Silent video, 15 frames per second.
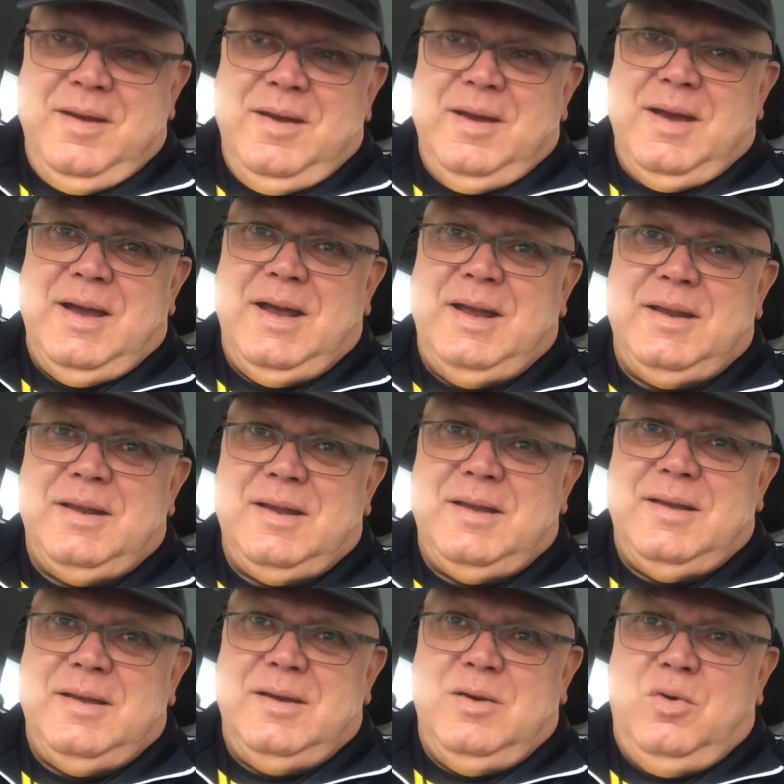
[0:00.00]
And
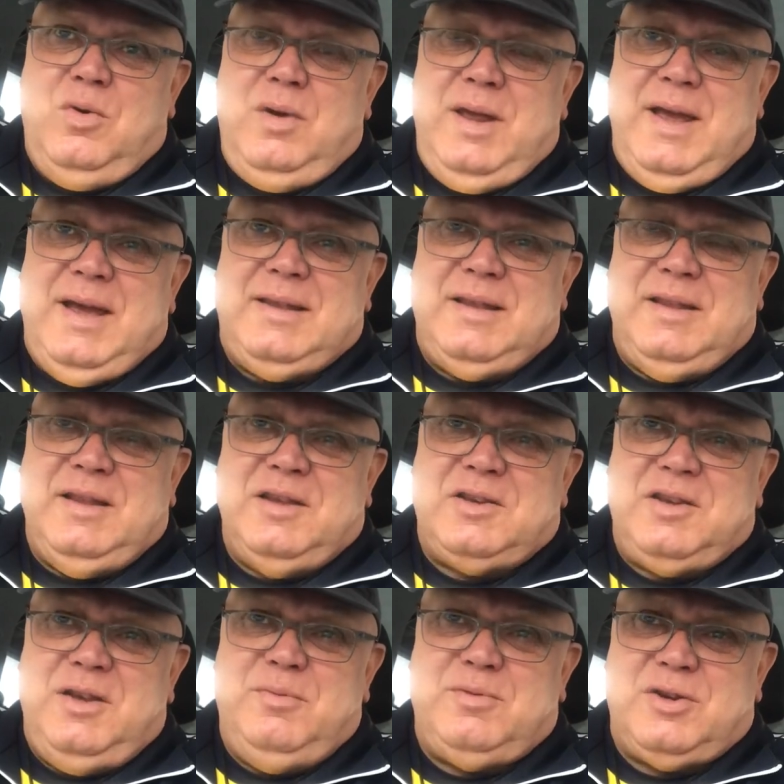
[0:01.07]
all he had in
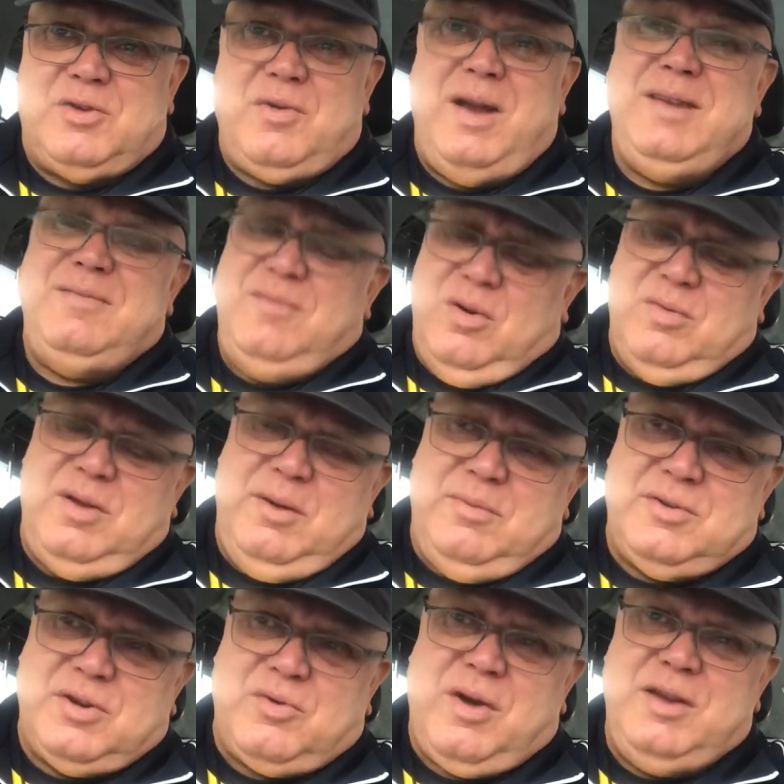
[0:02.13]
this, it was a great
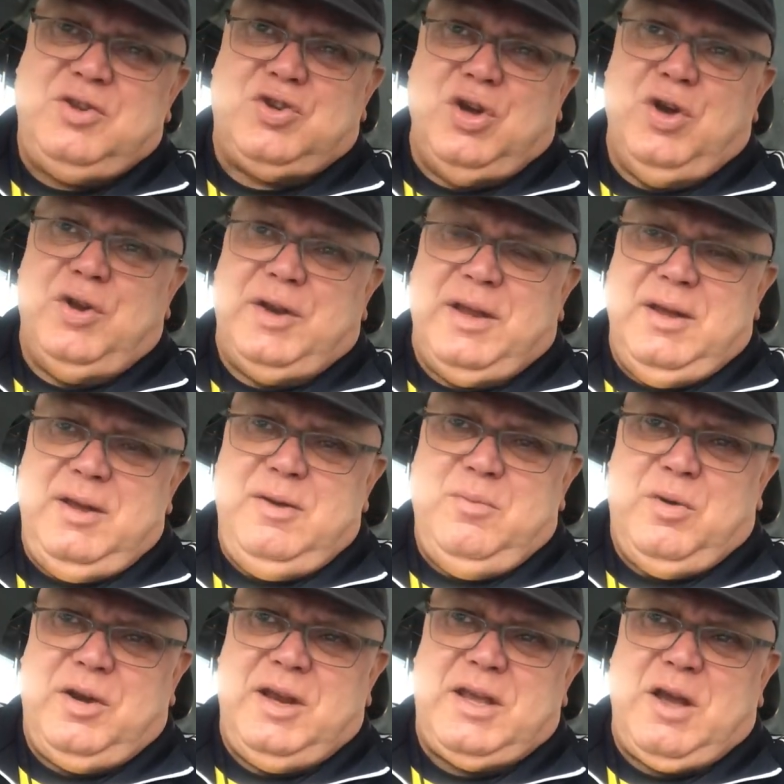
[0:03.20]
journey. He
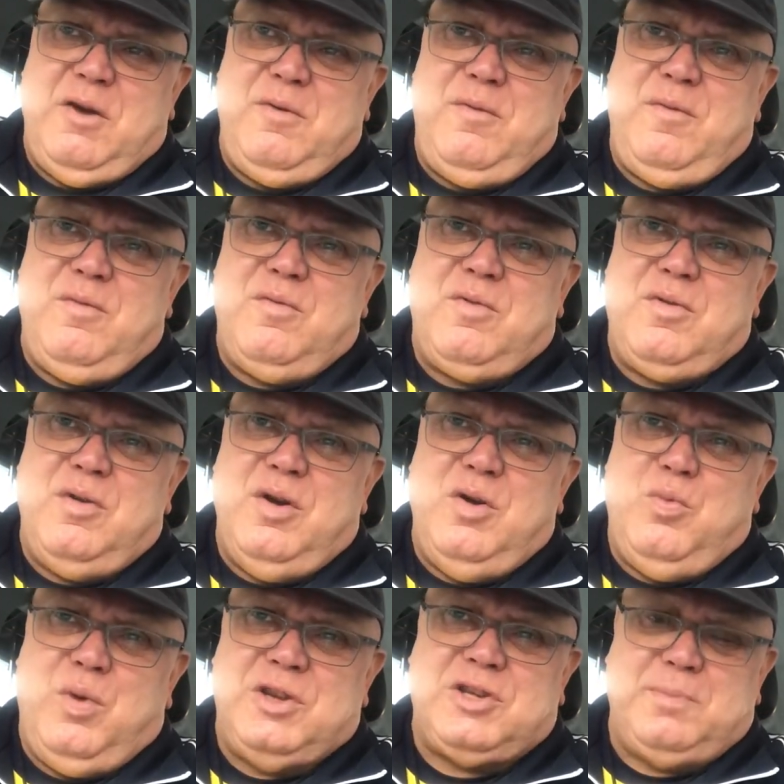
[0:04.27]
wanted to
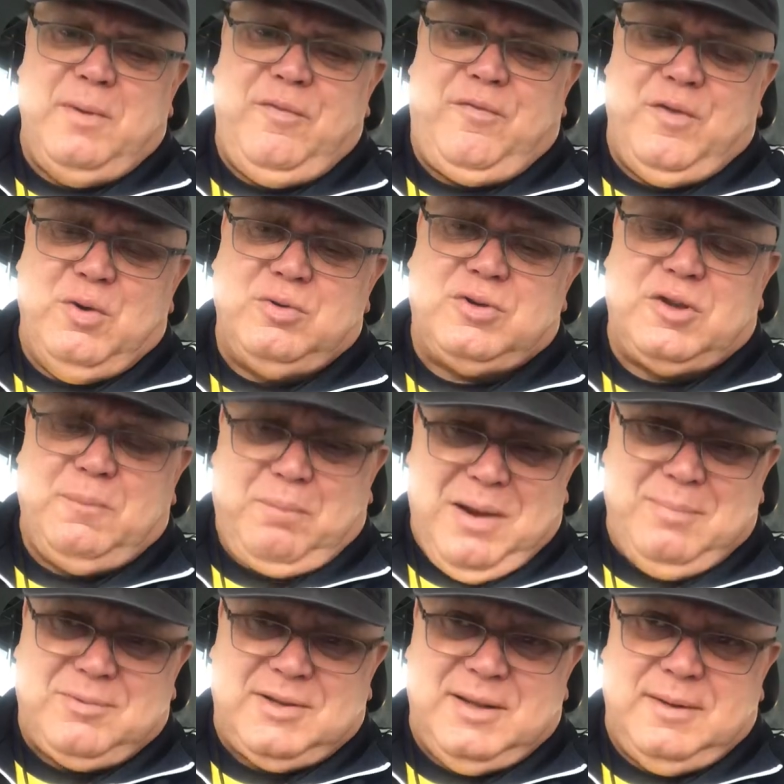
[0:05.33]
go West Smithfield to
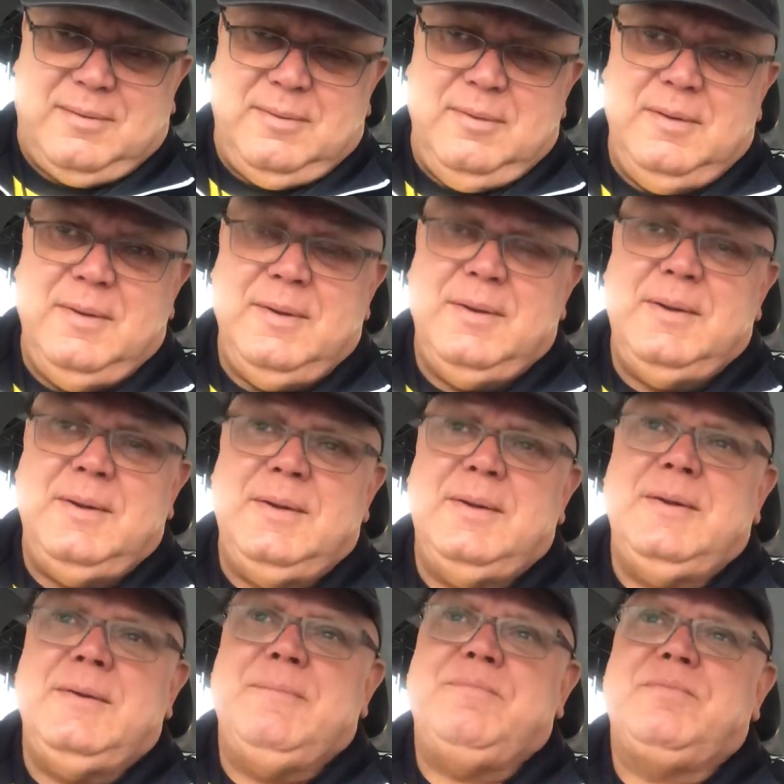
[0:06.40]
Plumstead,
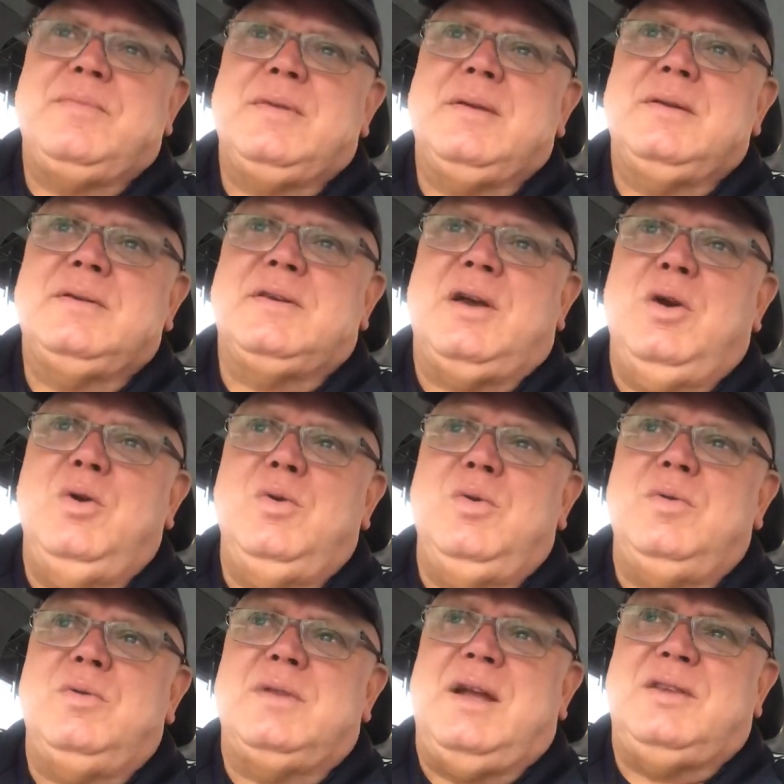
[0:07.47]
so
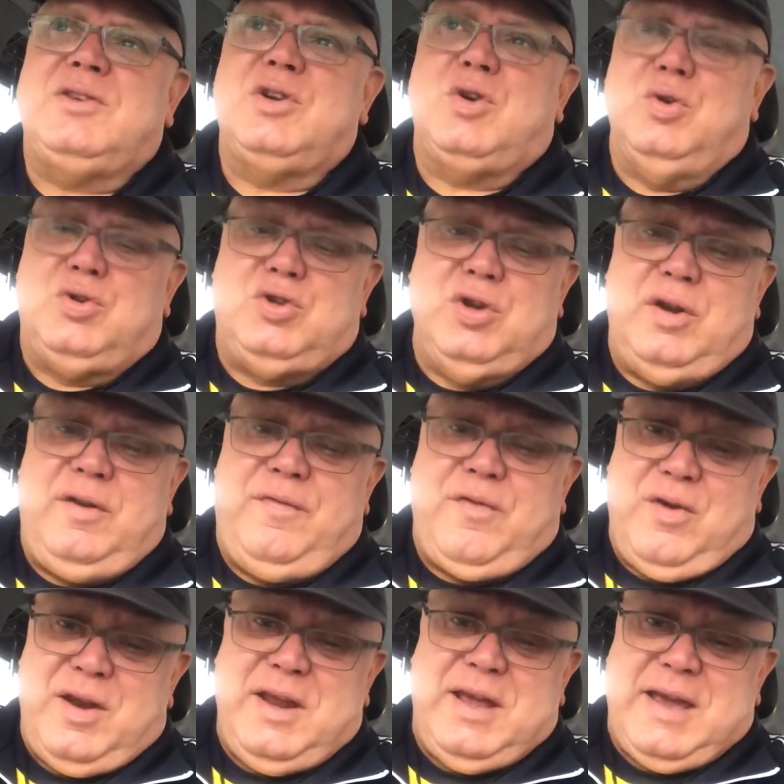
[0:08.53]
that's a good journey
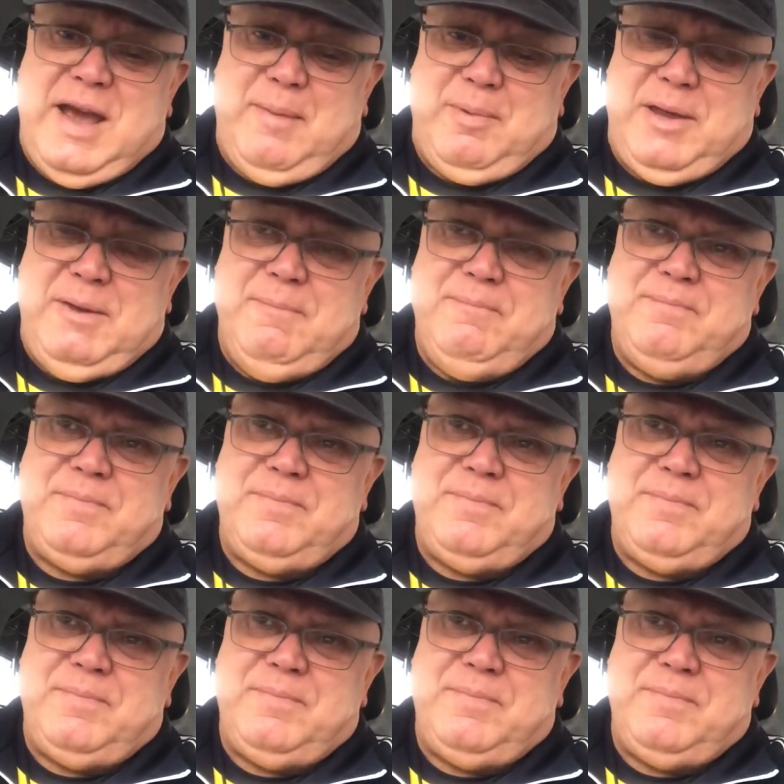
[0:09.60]
for any cabbie.